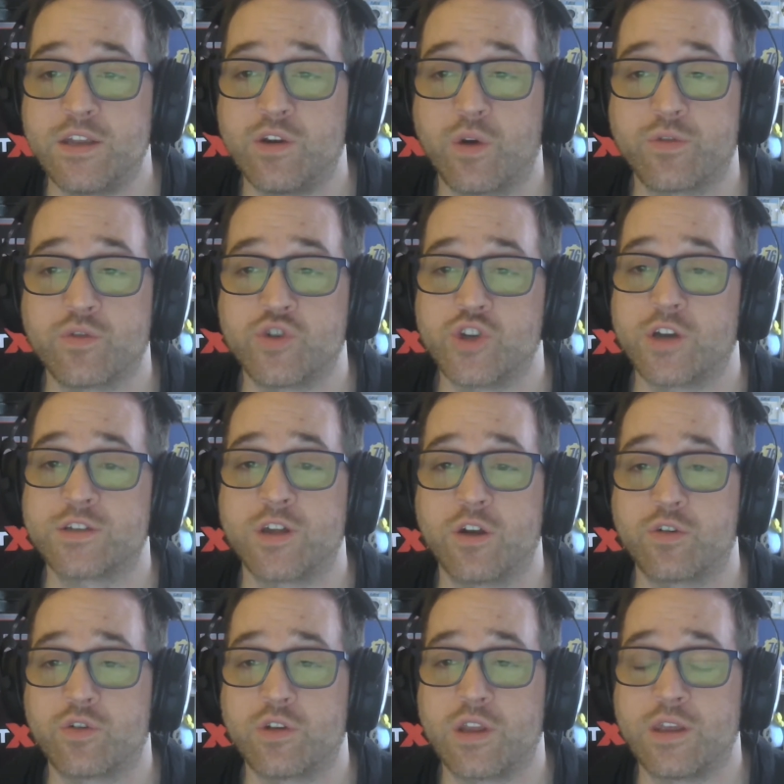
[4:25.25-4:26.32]
You know, they're just
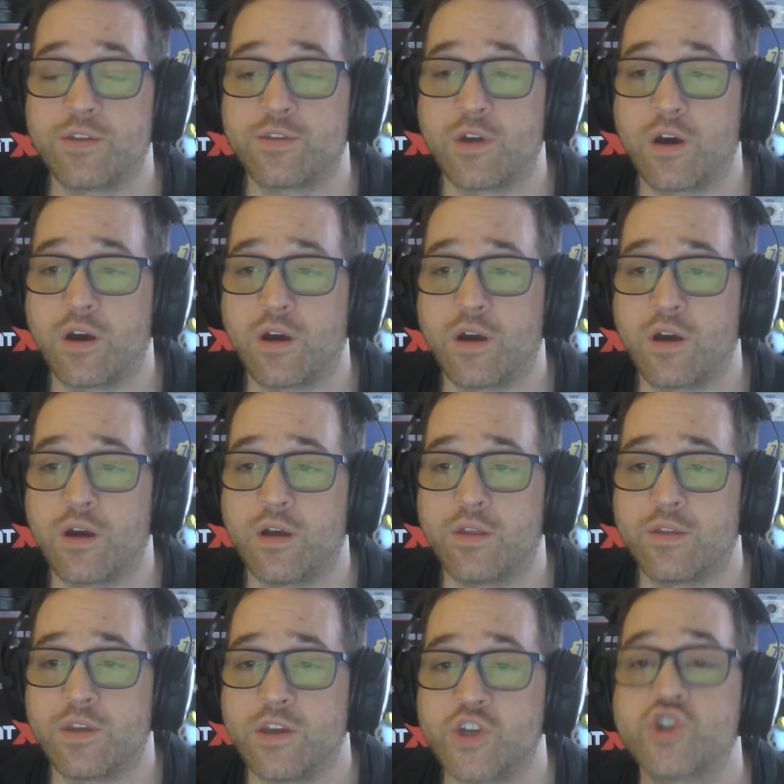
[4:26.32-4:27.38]
underneath uh,
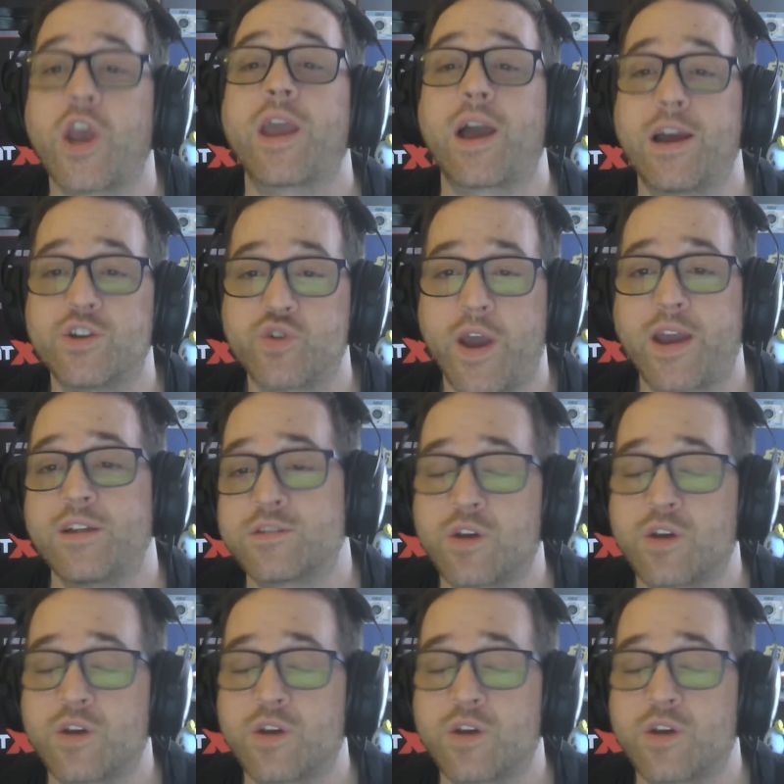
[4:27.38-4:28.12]
the Shanghai Dragon.